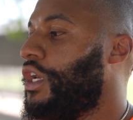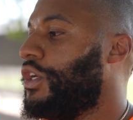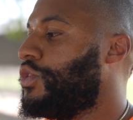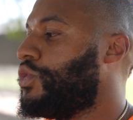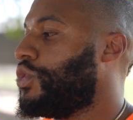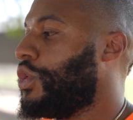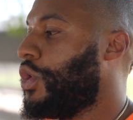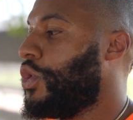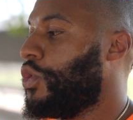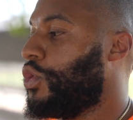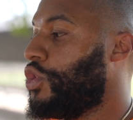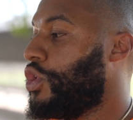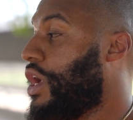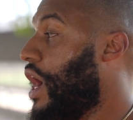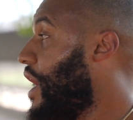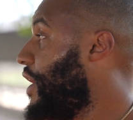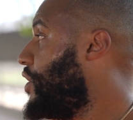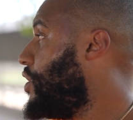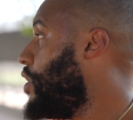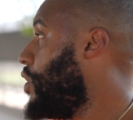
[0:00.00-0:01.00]
So you
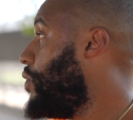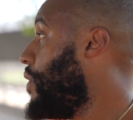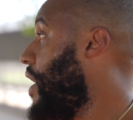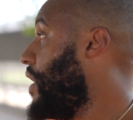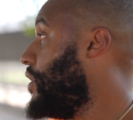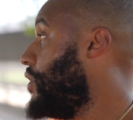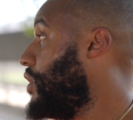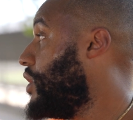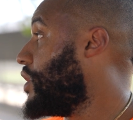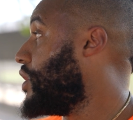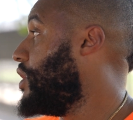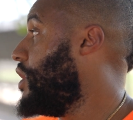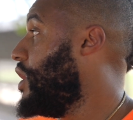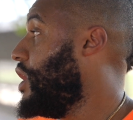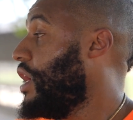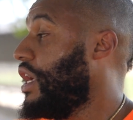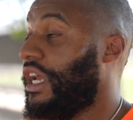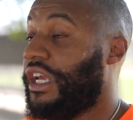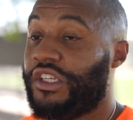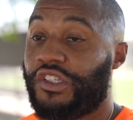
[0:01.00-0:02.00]
got to know, hey, look,
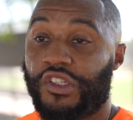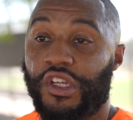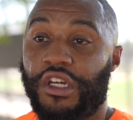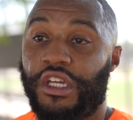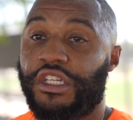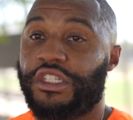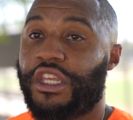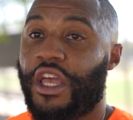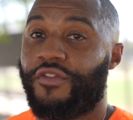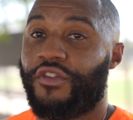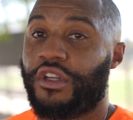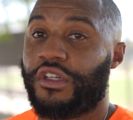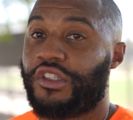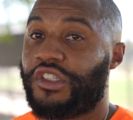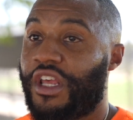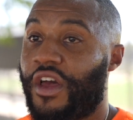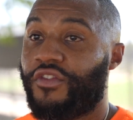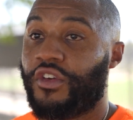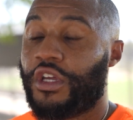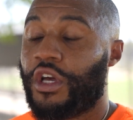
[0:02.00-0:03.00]
he's given us
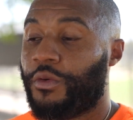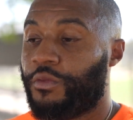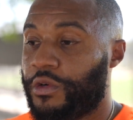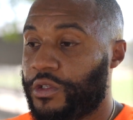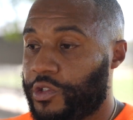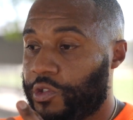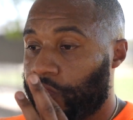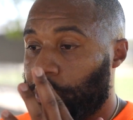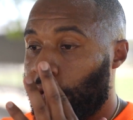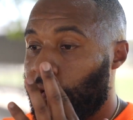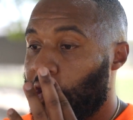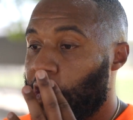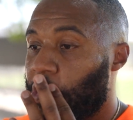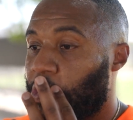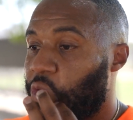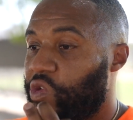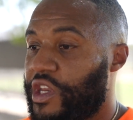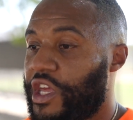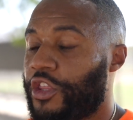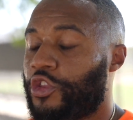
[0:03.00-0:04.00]
7 good ones.
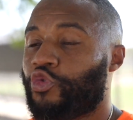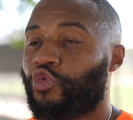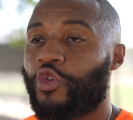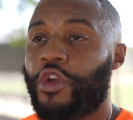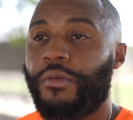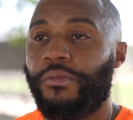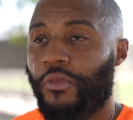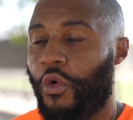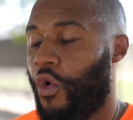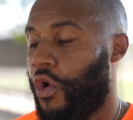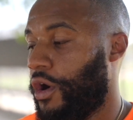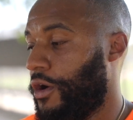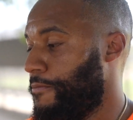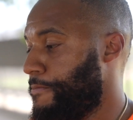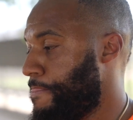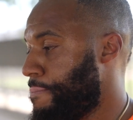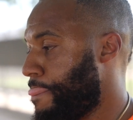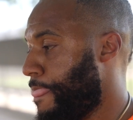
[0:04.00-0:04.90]
We need 3 more.